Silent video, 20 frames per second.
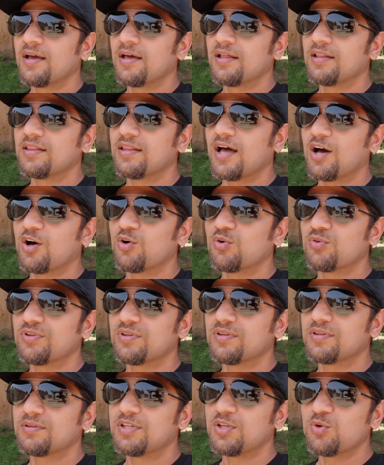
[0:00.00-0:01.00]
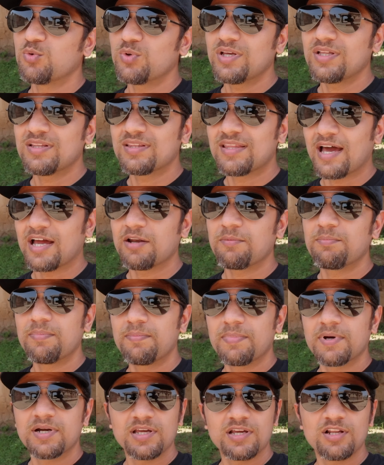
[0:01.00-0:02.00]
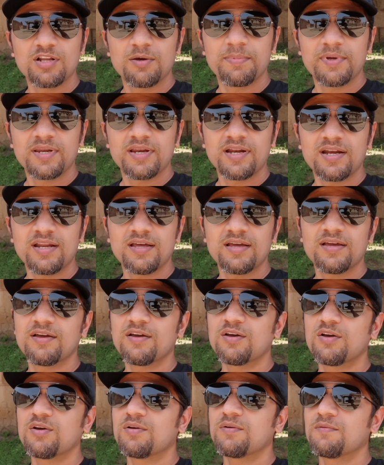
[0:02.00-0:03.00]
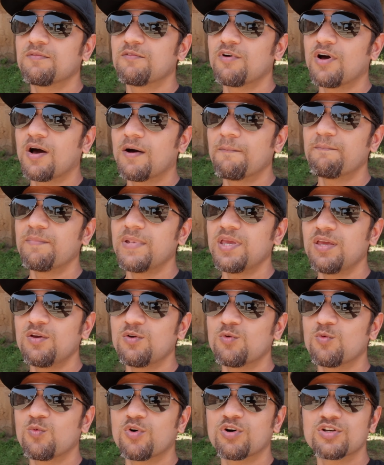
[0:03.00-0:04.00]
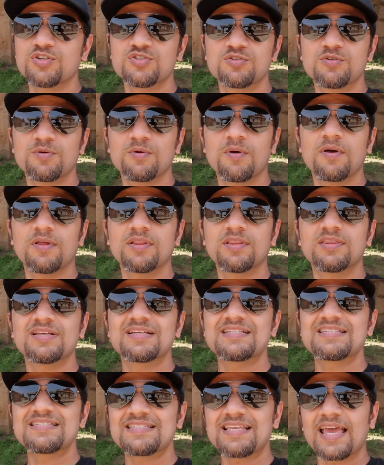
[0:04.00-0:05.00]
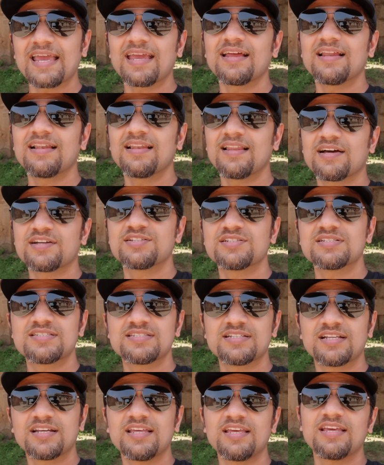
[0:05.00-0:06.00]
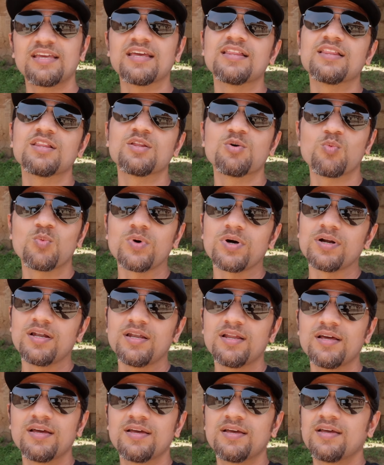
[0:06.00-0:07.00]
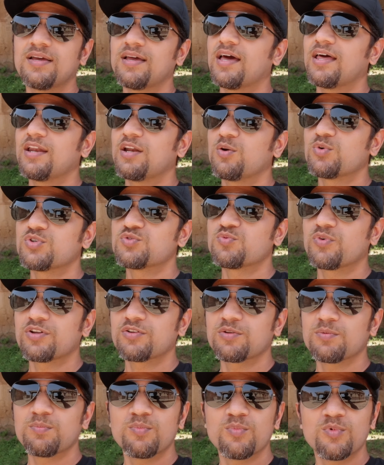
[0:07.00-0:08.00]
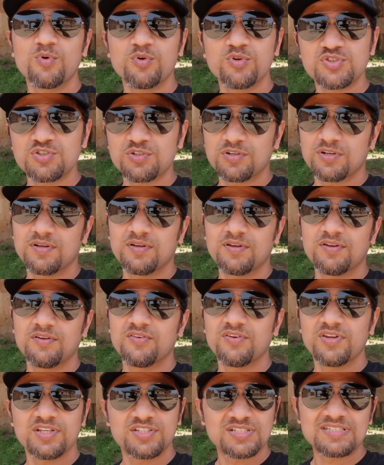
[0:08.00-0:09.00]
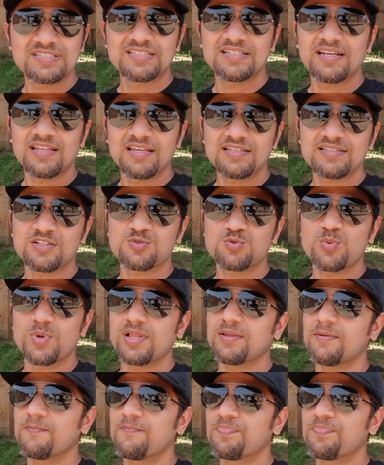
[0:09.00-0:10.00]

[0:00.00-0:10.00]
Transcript: Now, during that particular period, Hampi was the second largest city in the world, and it was one of the most richest cities as well.